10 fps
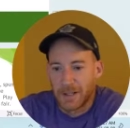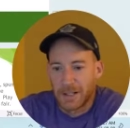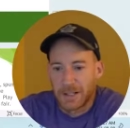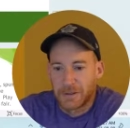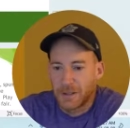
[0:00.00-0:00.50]

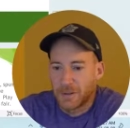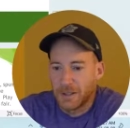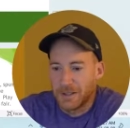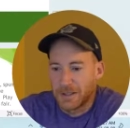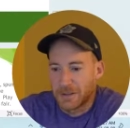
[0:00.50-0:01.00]
uh, dark
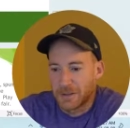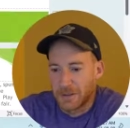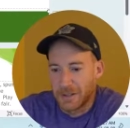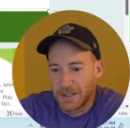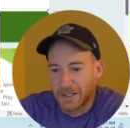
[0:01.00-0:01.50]
green, that looks
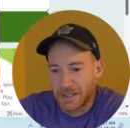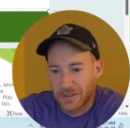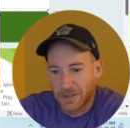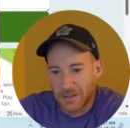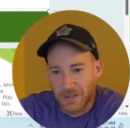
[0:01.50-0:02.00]
good. That
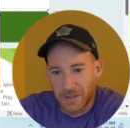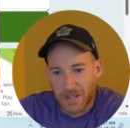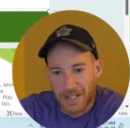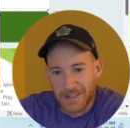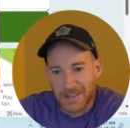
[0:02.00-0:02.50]
actually looks like grass.